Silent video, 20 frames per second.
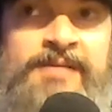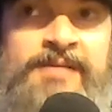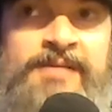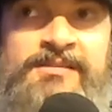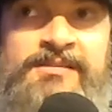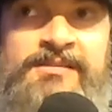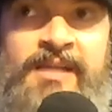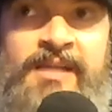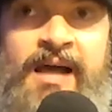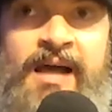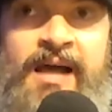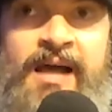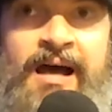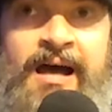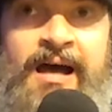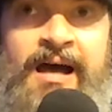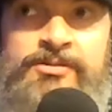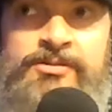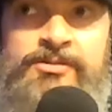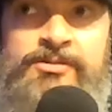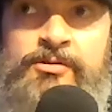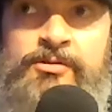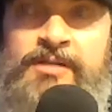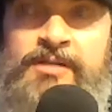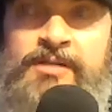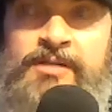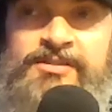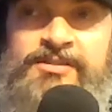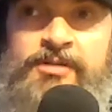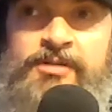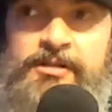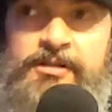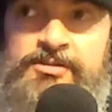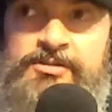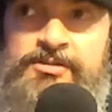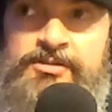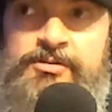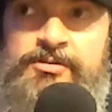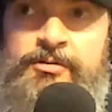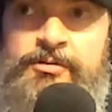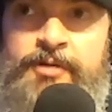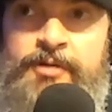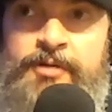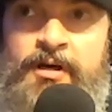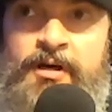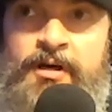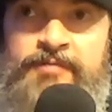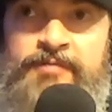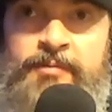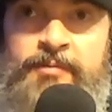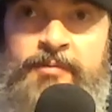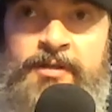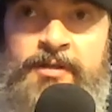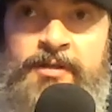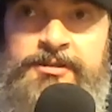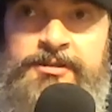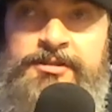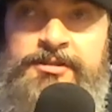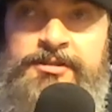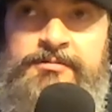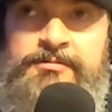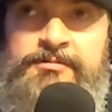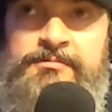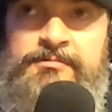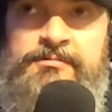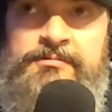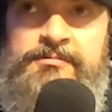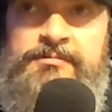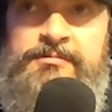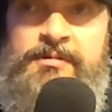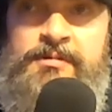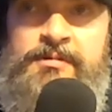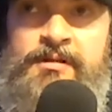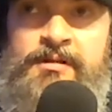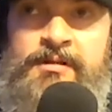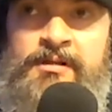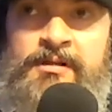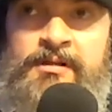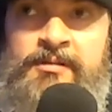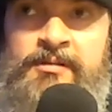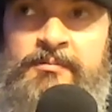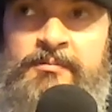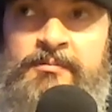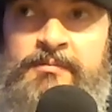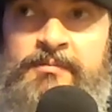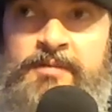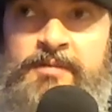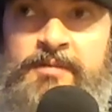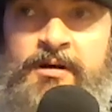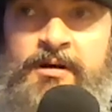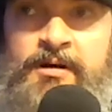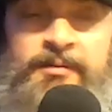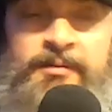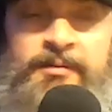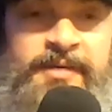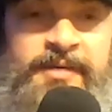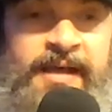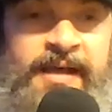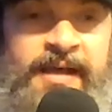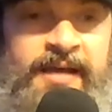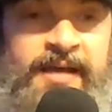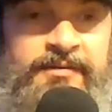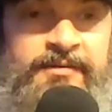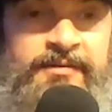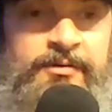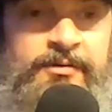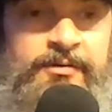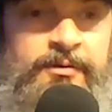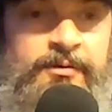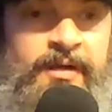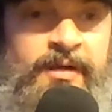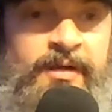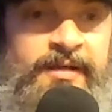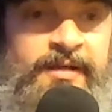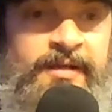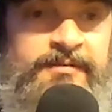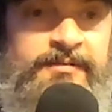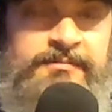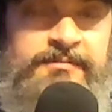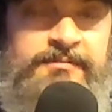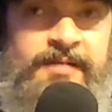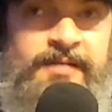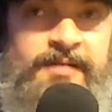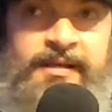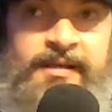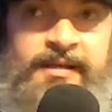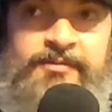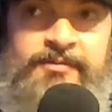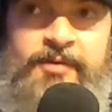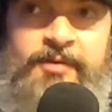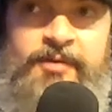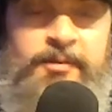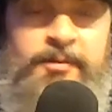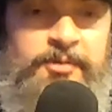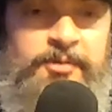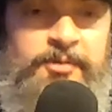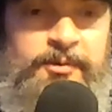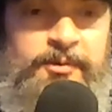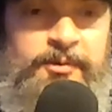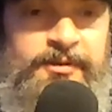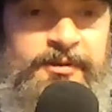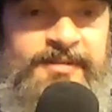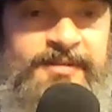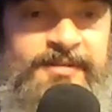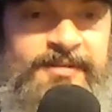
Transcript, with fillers: say high school. I started screwing off a bunch. Um, caught a big attitude, like I guess around puberty,